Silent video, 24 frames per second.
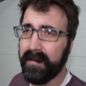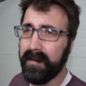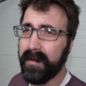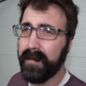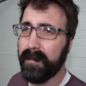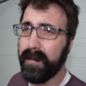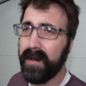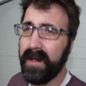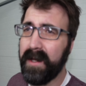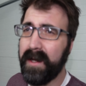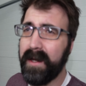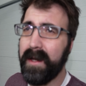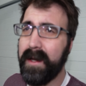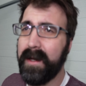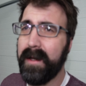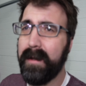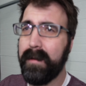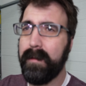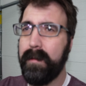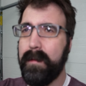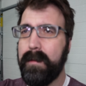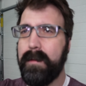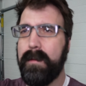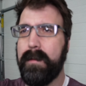of a
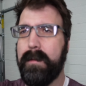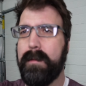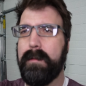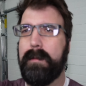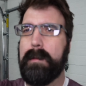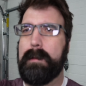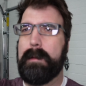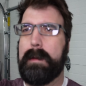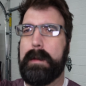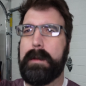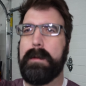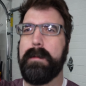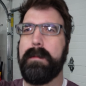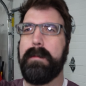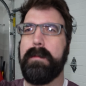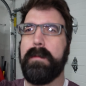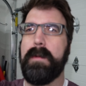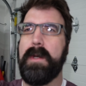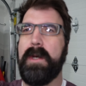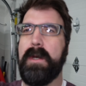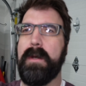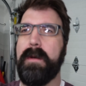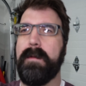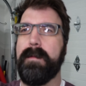play. Oh,
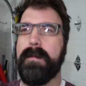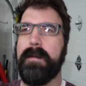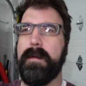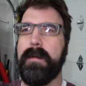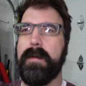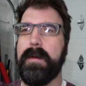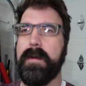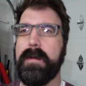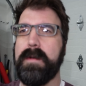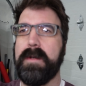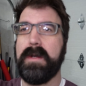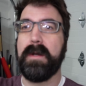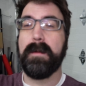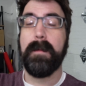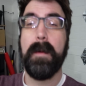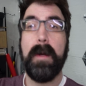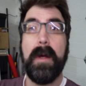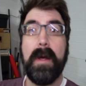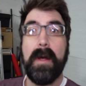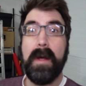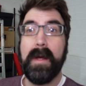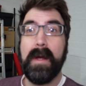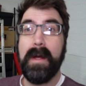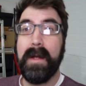out of focus there.
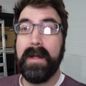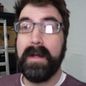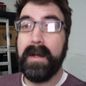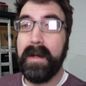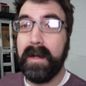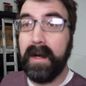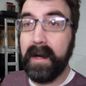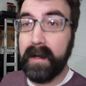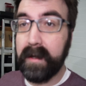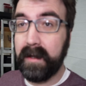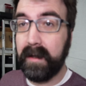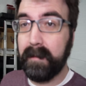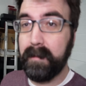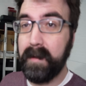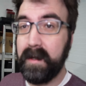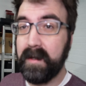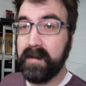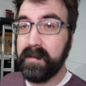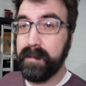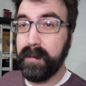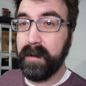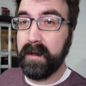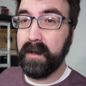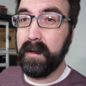Not going to be
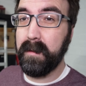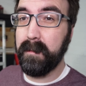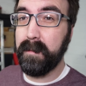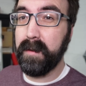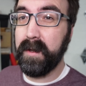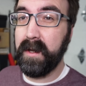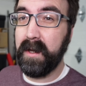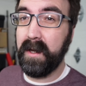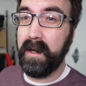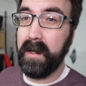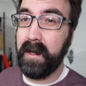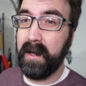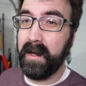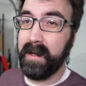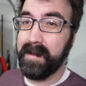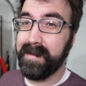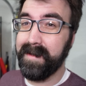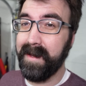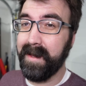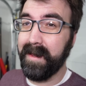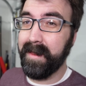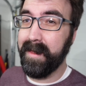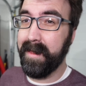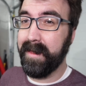as plug and play as
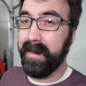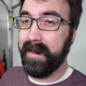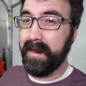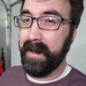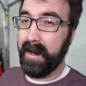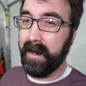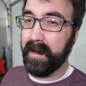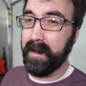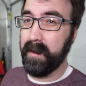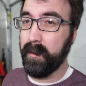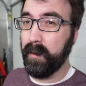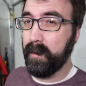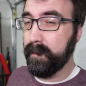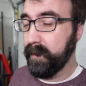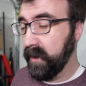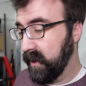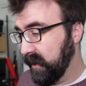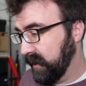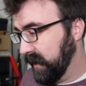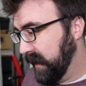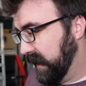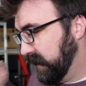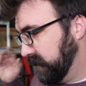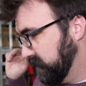I thought it would
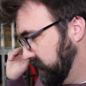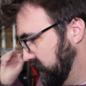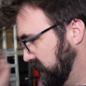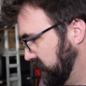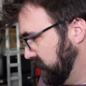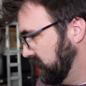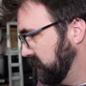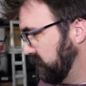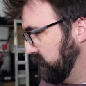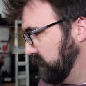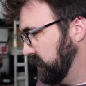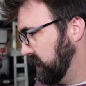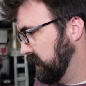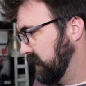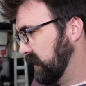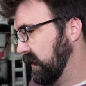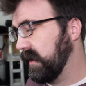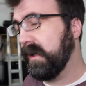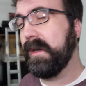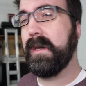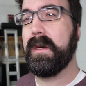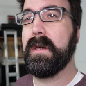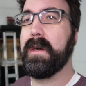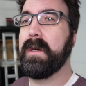be. I do
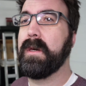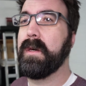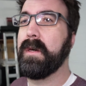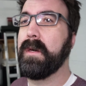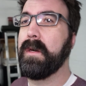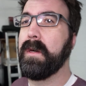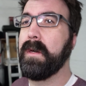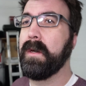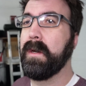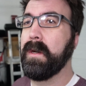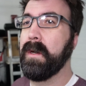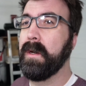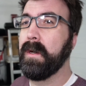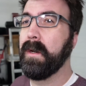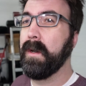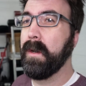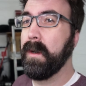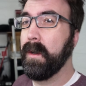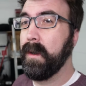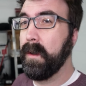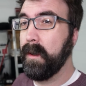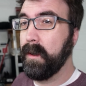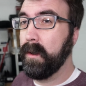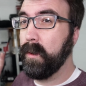think
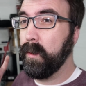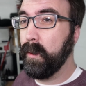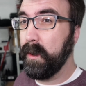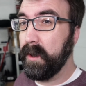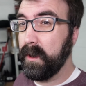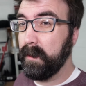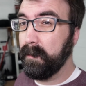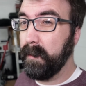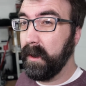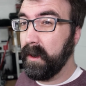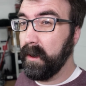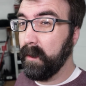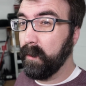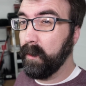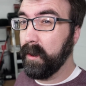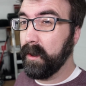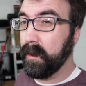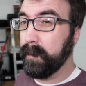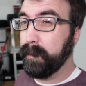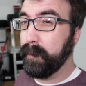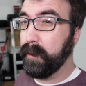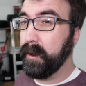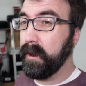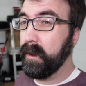we can make it
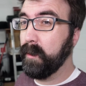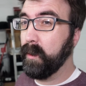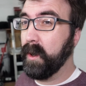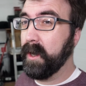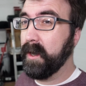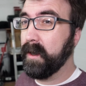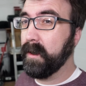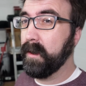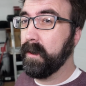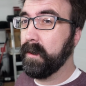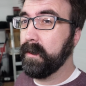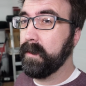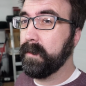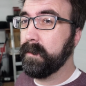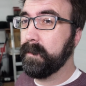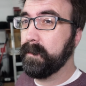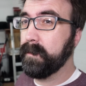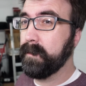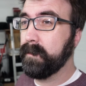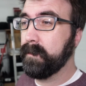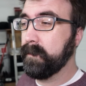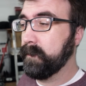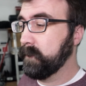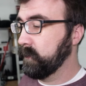work pretty well
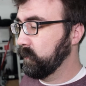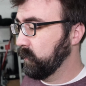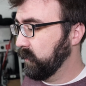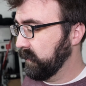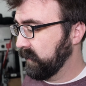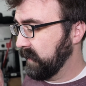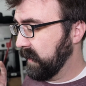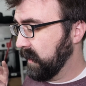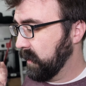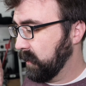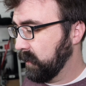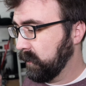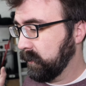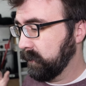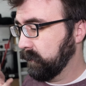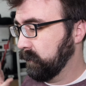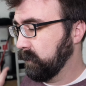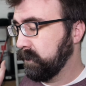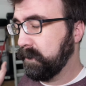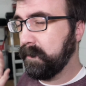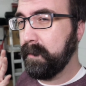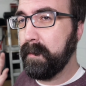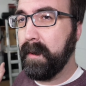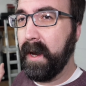
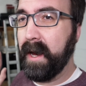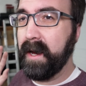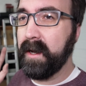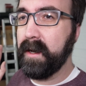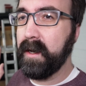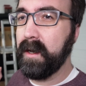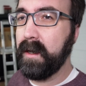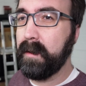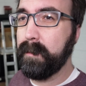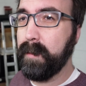without buying any